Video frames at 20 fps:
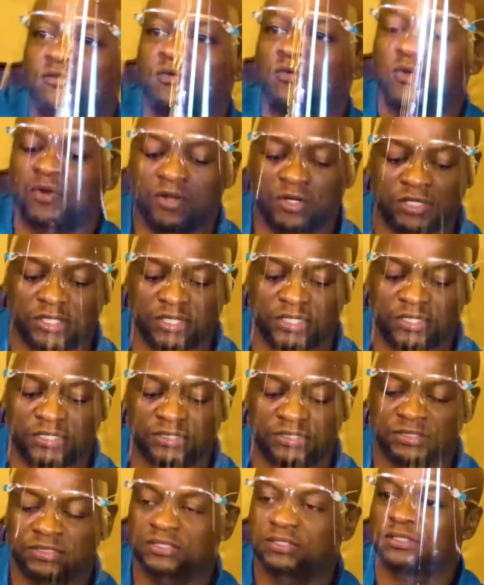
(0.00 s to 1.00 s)
the word
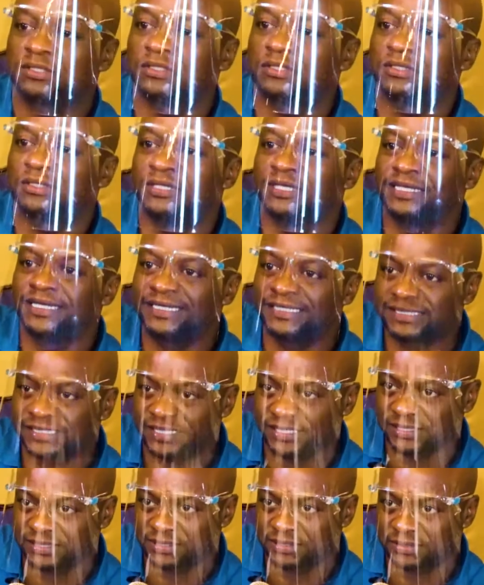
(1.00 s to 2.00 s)
is
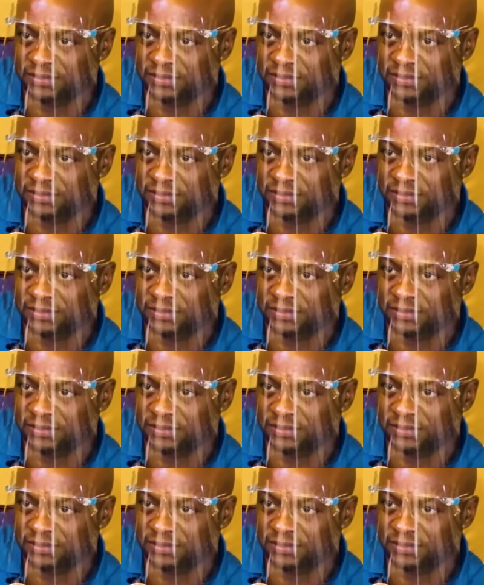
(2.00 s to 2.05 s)
illiterate,